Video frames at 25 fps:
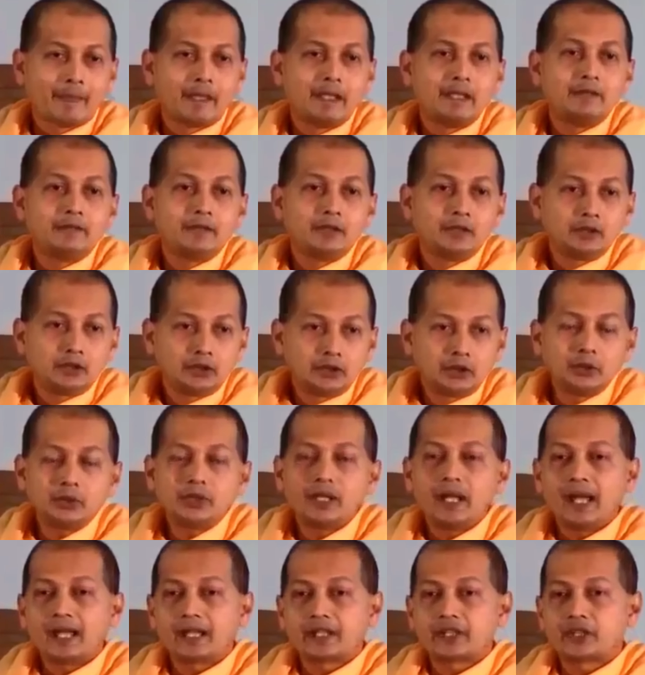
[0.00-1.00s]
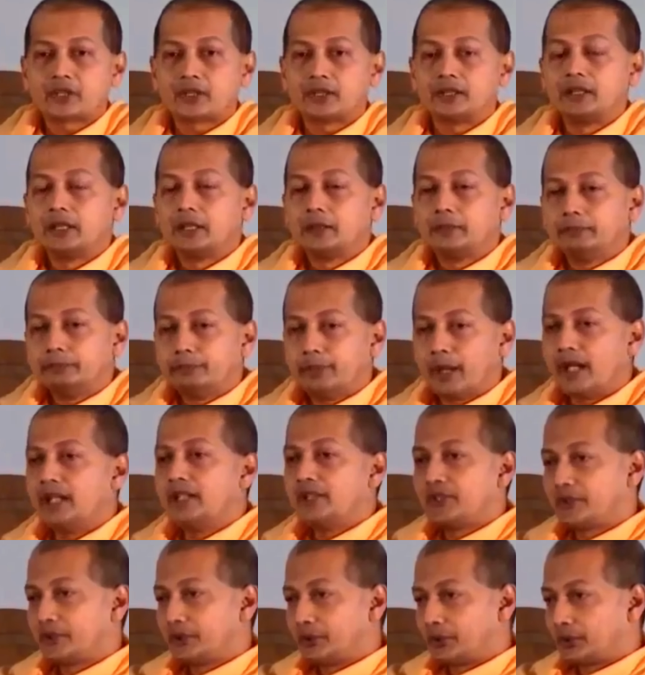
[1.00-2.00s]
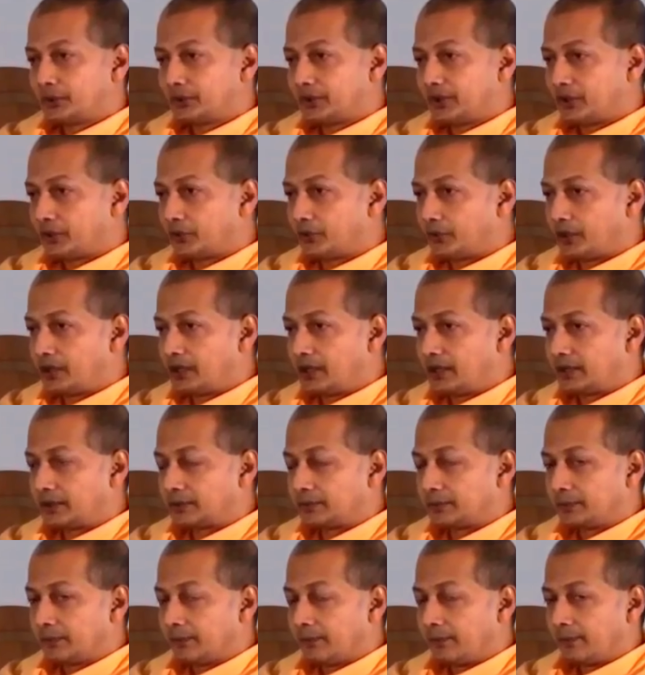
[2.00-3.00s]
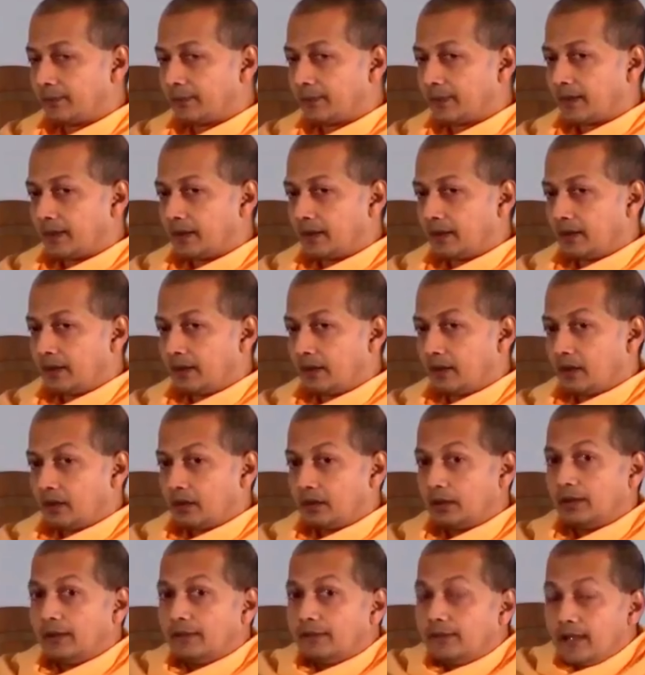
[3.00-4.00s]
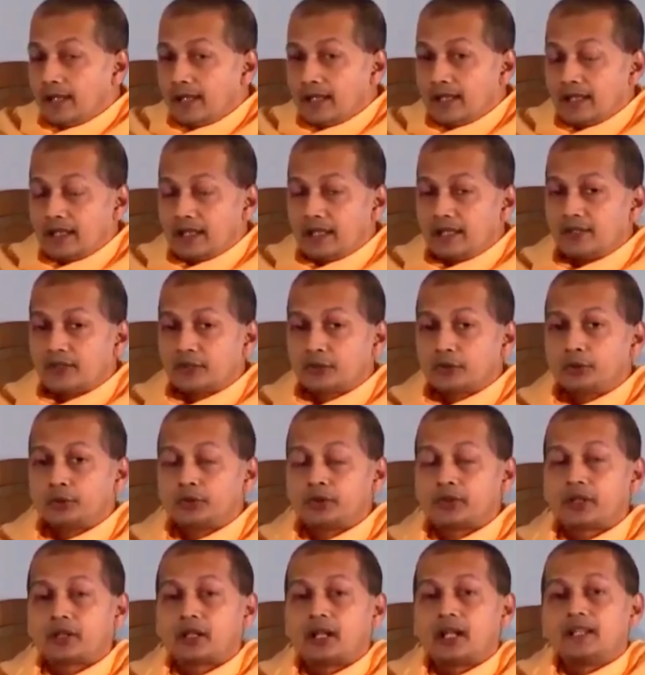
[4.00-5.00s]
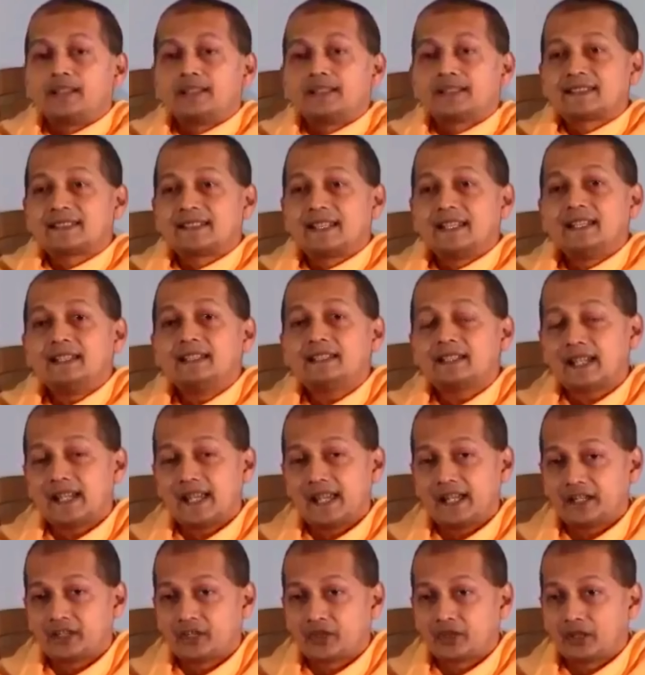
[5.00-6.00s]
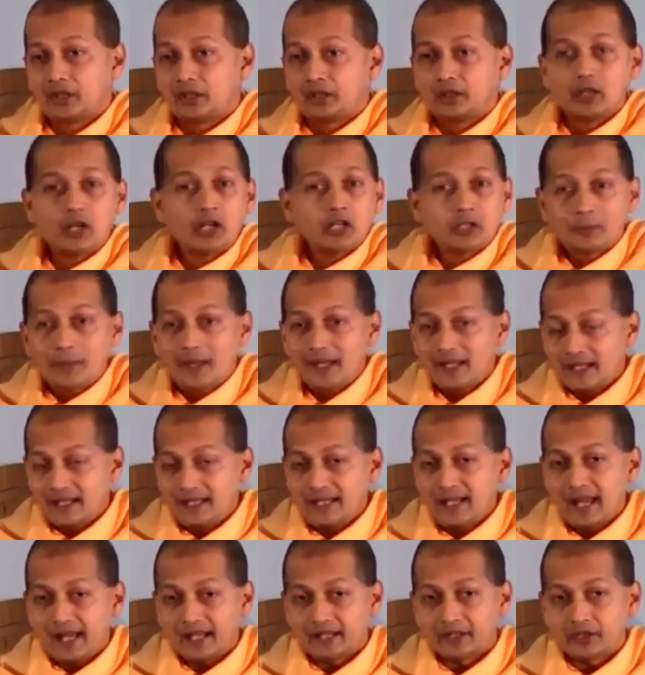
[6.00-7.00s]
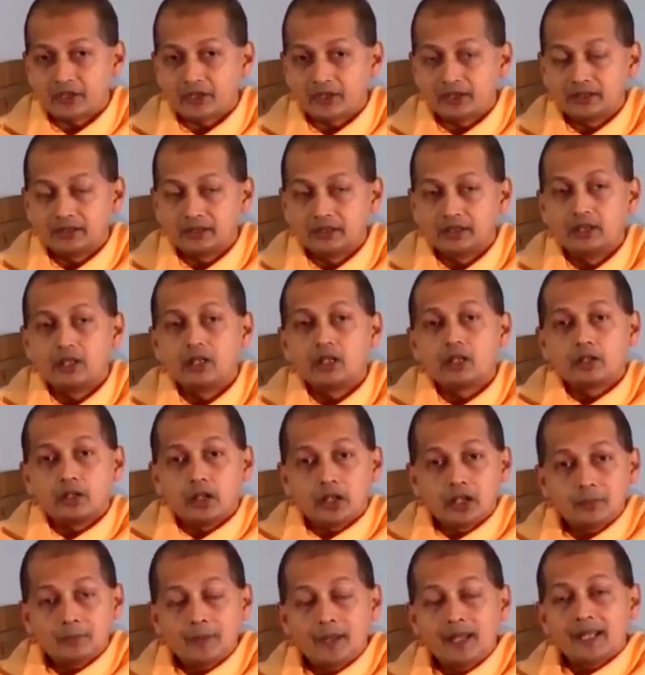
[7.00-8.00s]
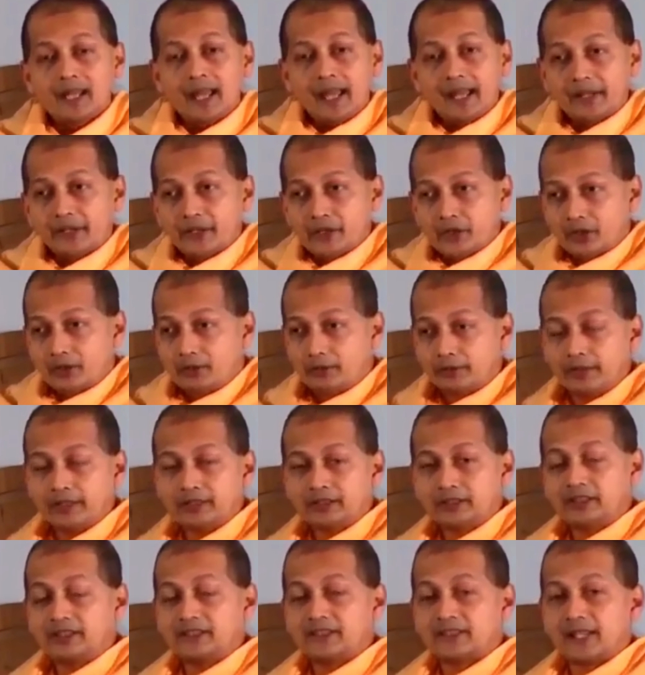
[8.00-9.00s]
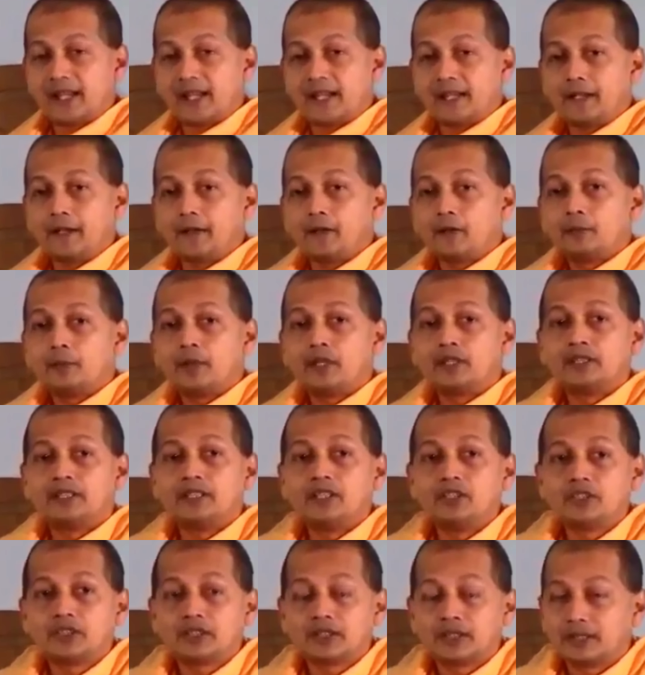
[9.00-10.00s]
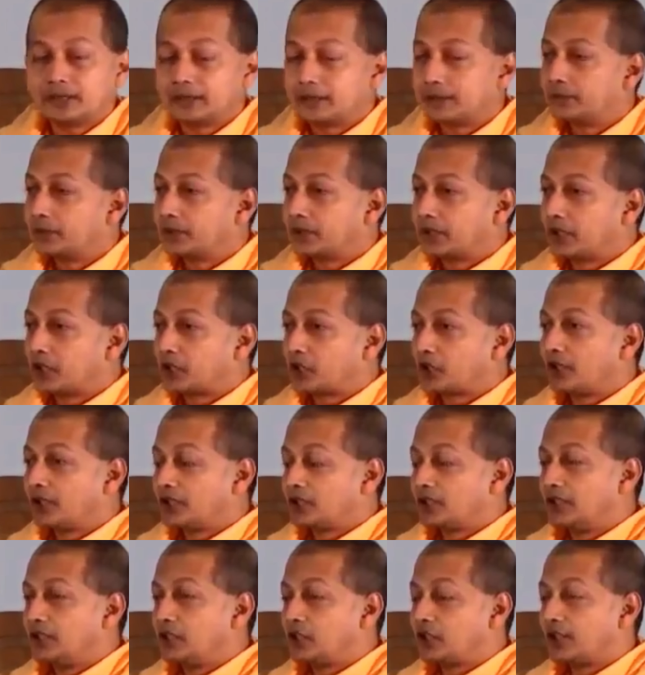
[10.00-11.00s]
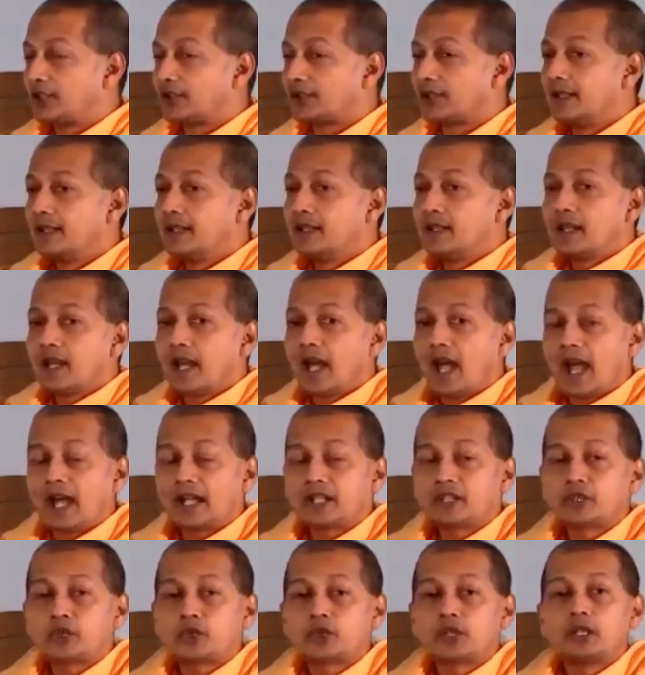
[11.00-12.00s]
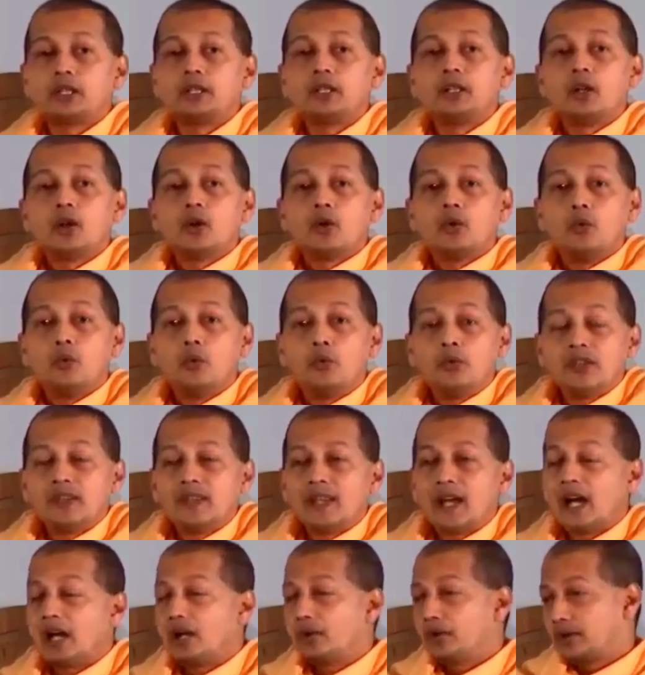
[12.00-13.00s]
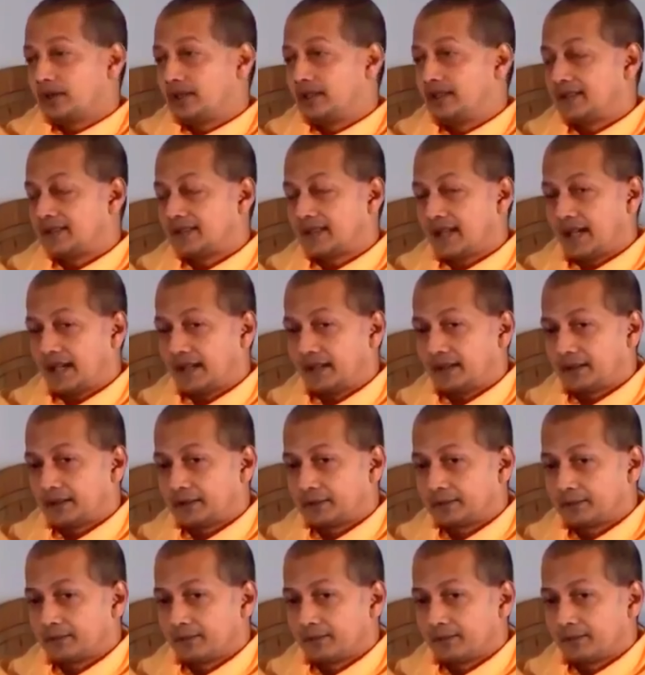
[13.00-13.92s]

Even good action binds you to this world. The way is to transcend action, not by inaction, not by action with desire, but Krishna teaches action without desire.